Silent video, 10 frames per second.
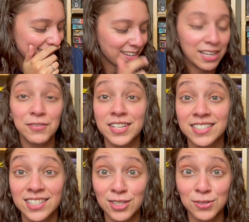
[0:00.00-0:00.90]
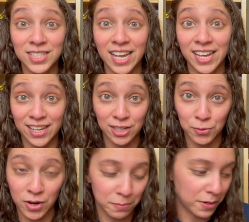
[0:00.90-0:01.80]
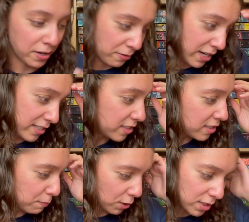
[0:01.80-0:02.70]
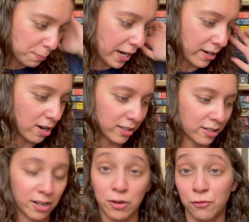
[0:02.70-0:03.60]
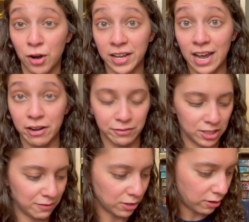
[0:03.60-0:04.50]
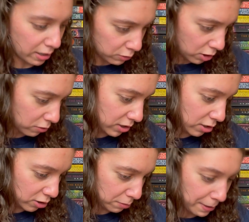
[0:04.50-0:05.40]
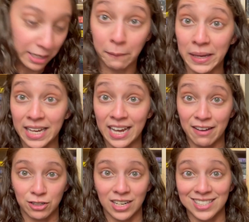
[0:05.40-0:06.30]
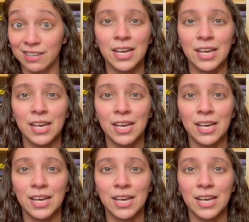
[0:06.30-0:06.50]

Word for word: Evie, is this you saying you want to buddy read books by an author? Are you running out of Stephen Graham Jones and you're just picking me after Leslie?